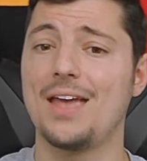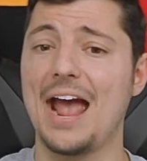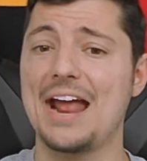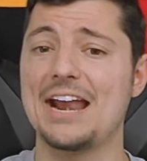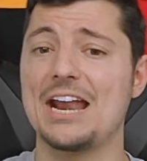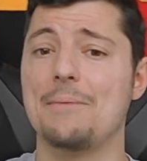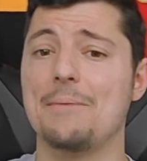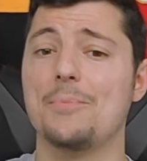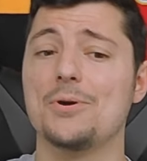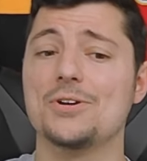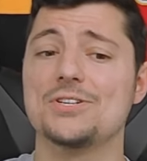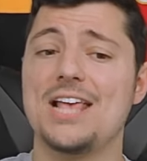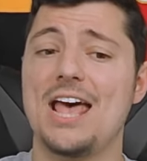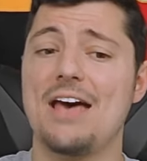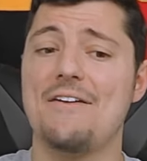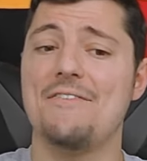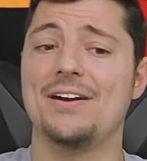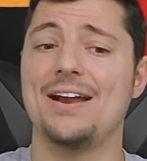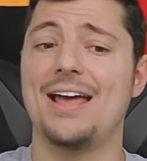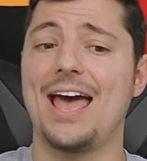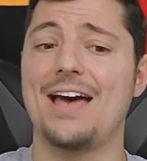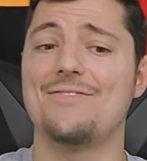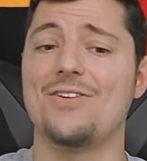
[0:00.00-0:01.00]
At number
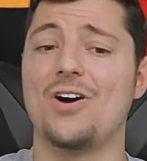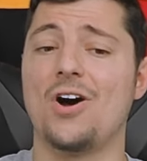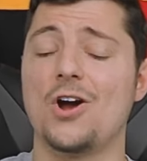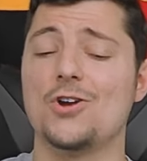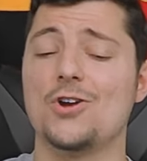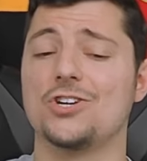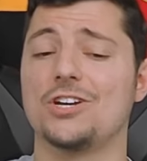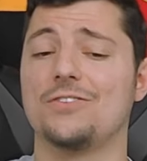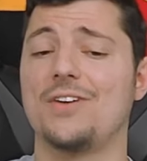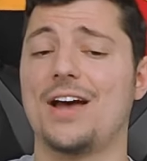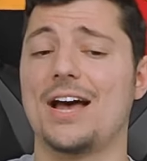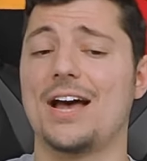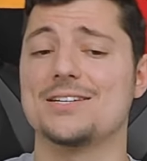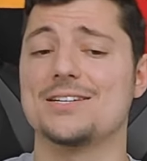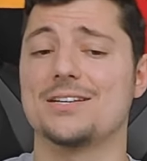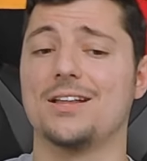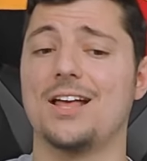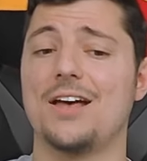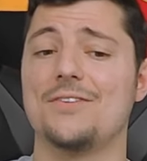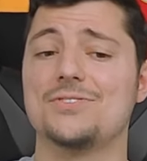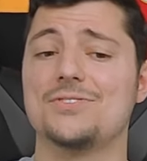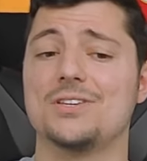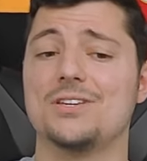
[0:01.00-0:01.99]
seven, I have Andrei
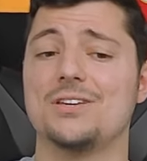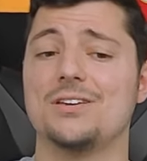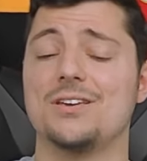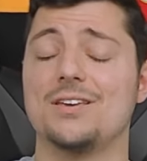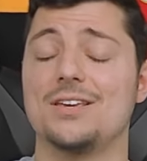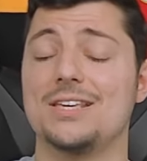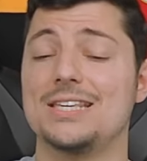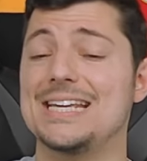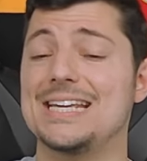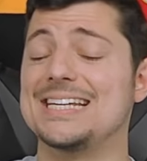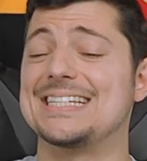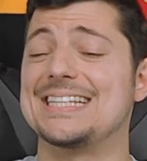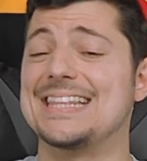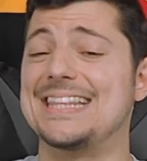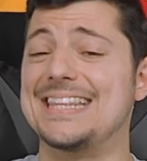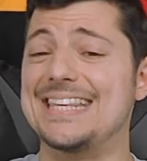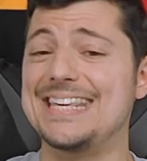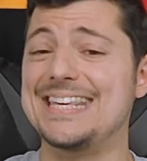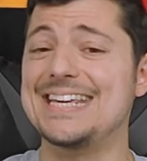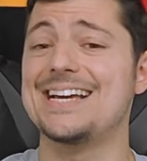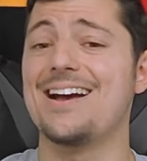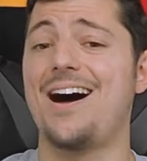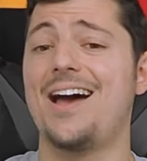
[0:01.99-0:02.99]
Vasilevskiy. He is
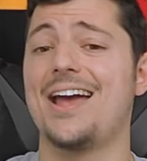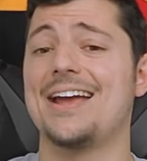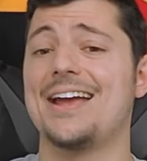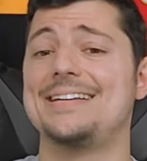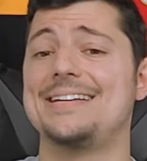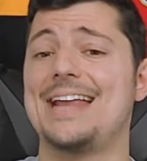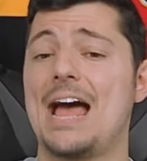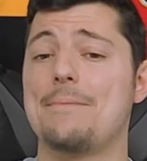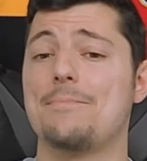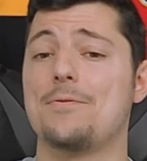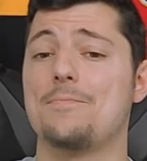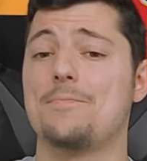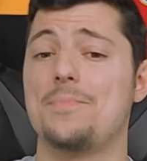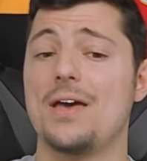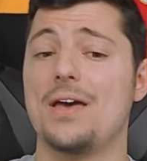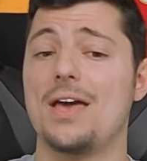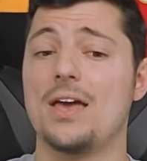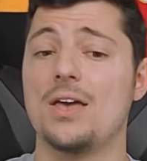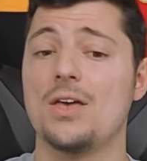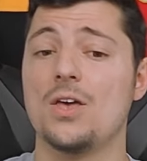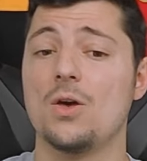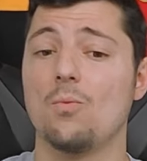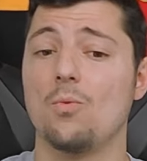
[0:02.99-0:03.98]
the guy in Tampa
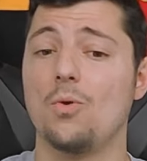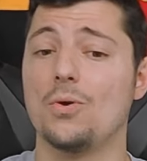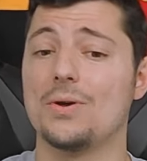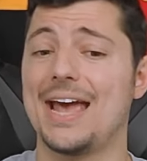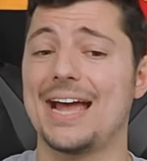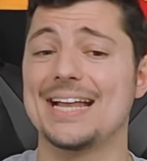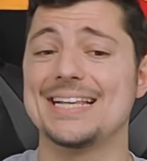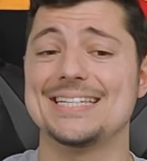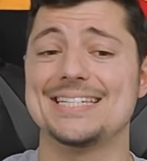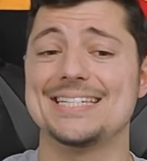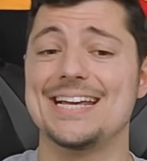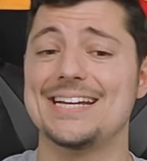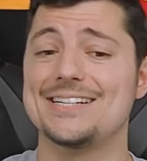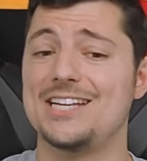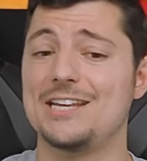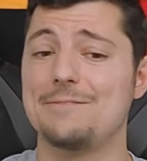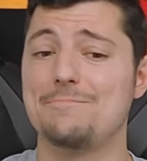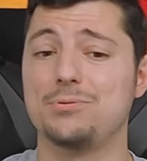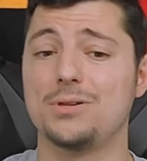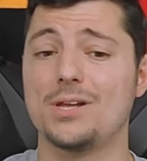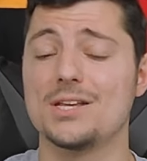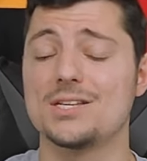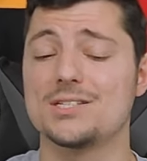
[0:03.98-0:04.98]
Bay. Will get
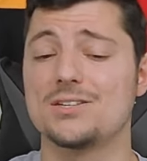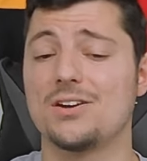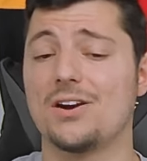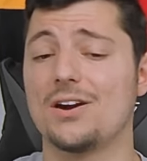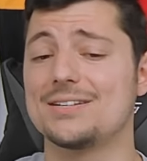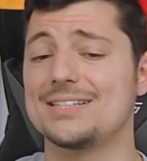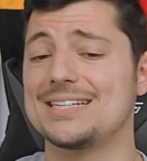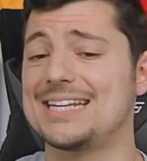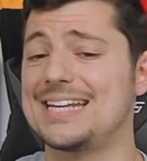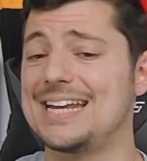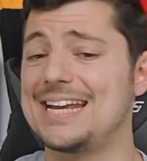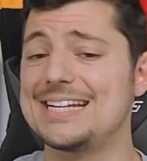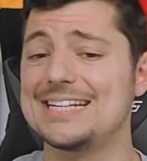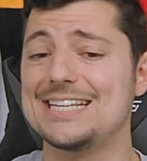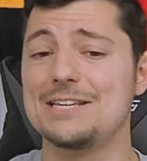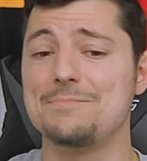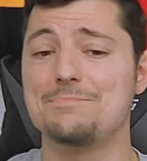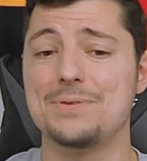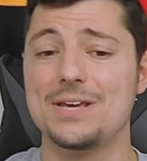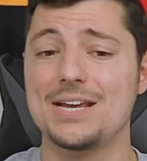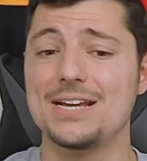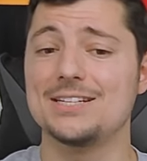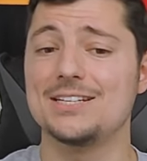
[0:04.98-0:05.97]
60 plus starts
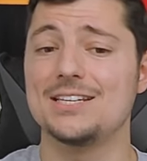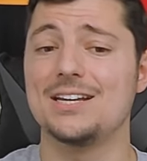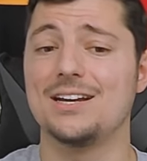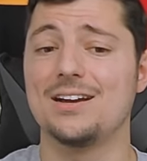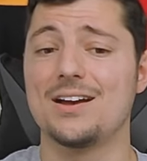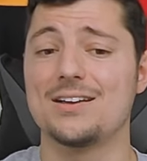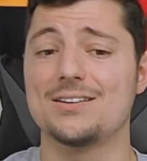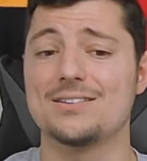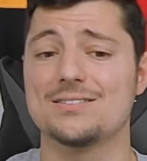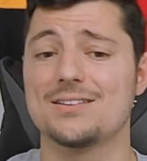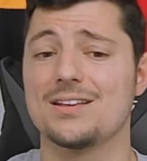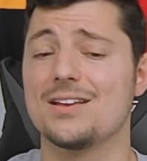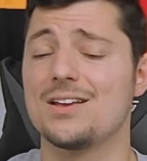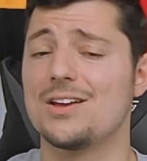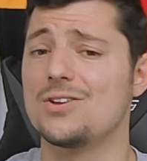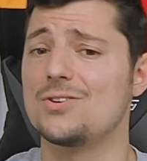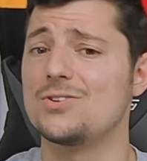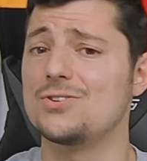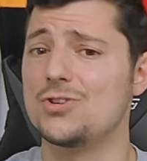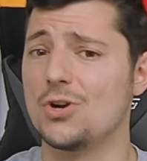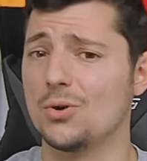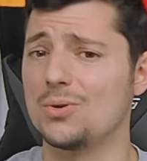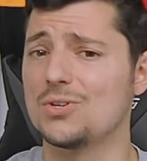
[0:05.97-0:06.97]
easy peasy because
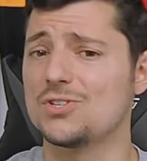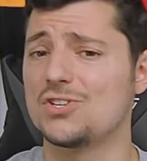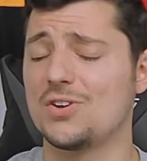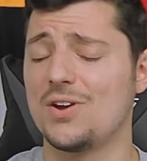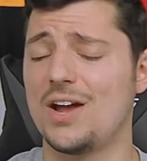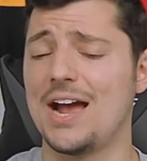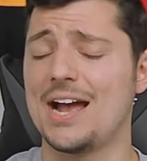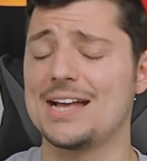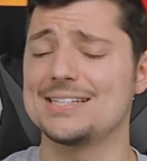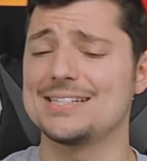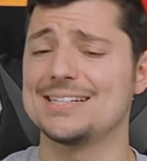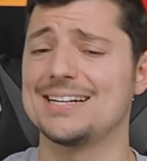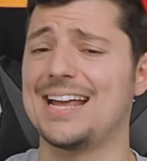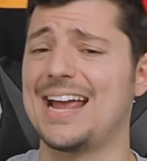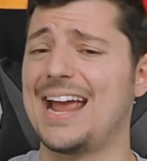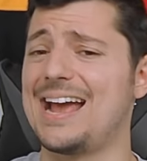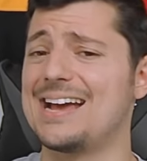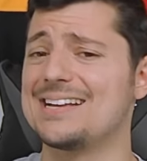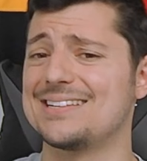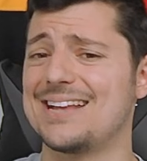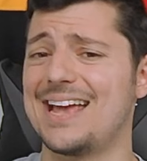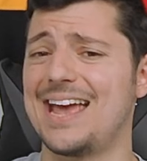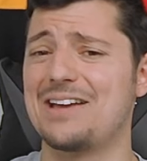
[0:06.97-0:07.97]
Jonas Johansson
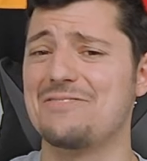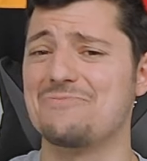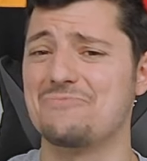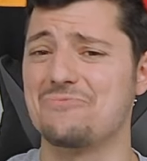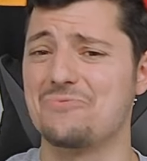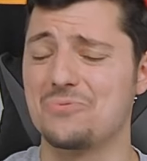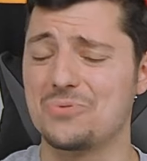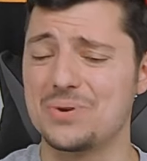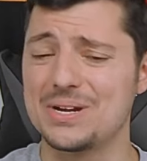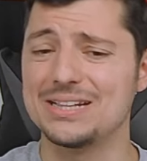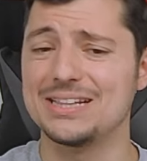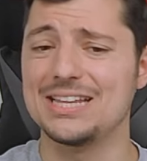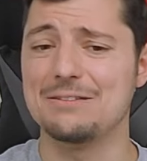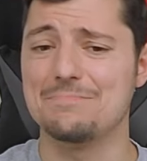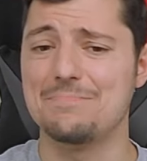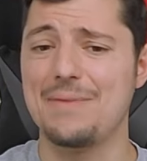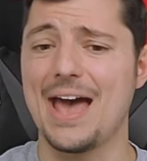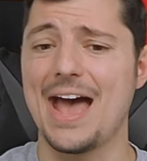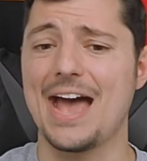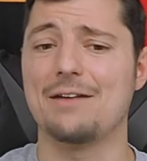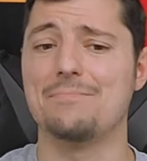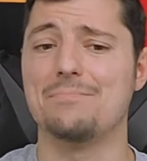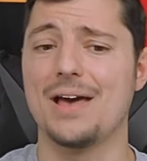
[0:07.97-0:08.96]
is a really
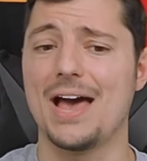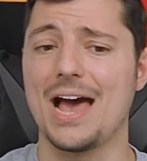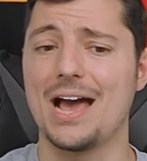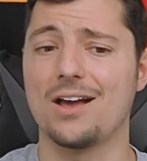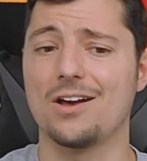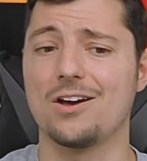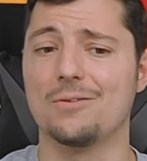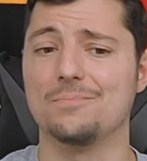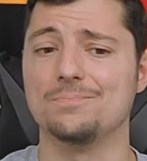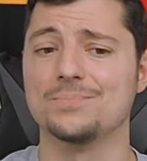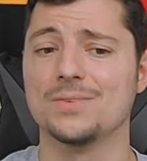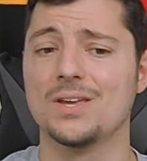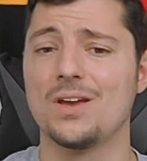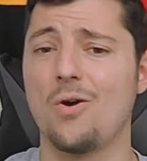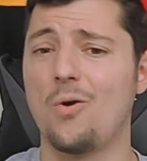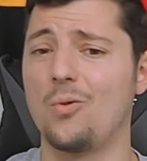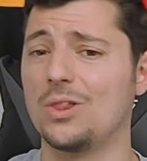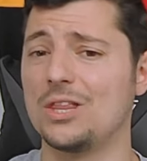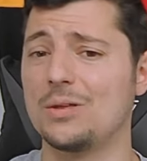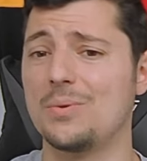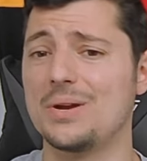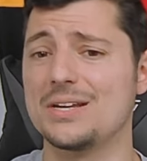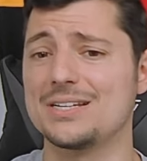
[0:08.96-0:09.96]
bad backup.
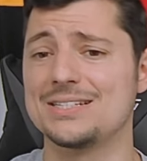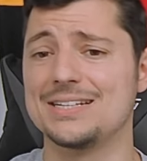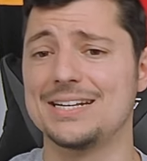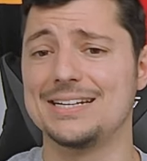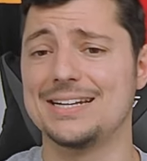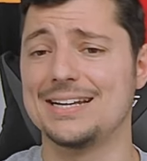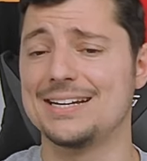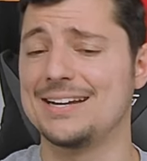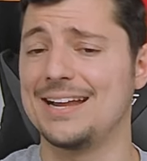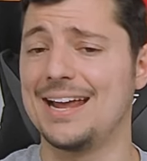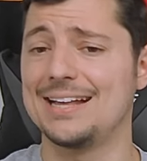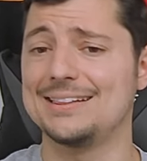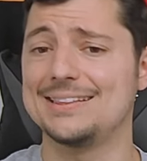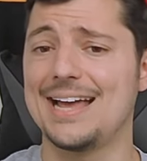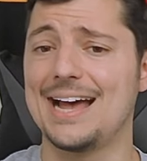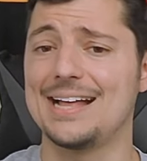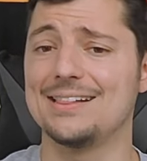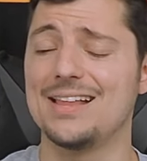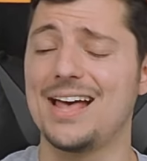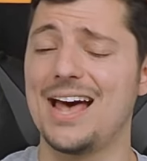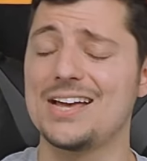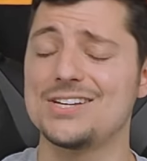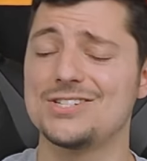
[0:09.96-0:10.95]
Only reason he didn't hit
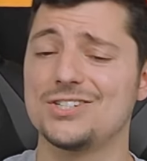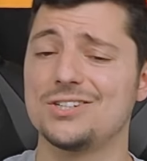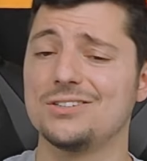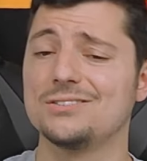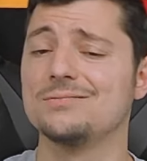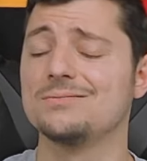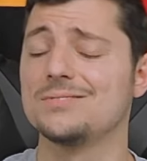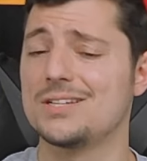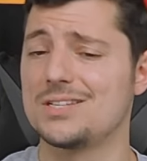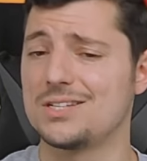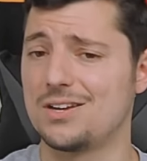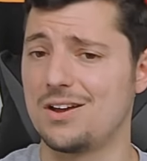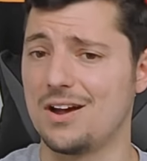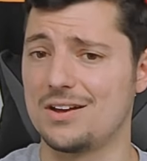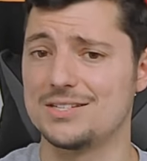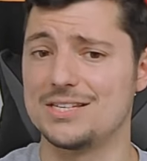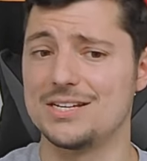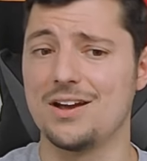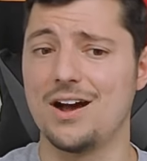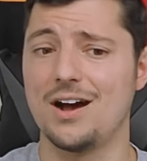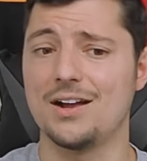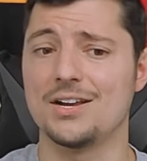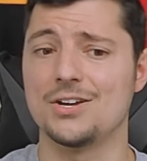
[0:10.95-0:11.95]
that last year is because
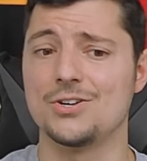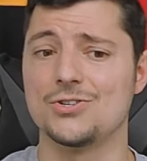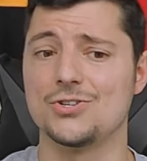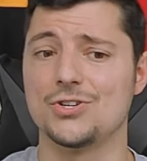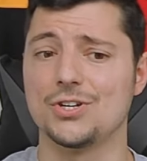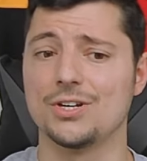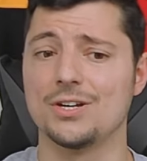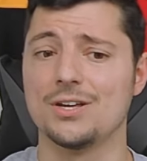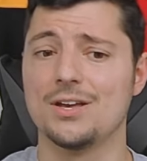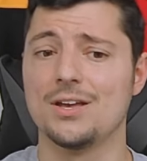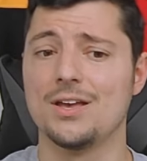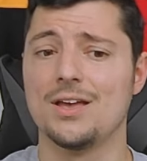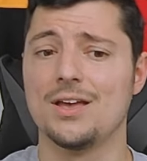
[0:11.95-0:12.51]
he got injured.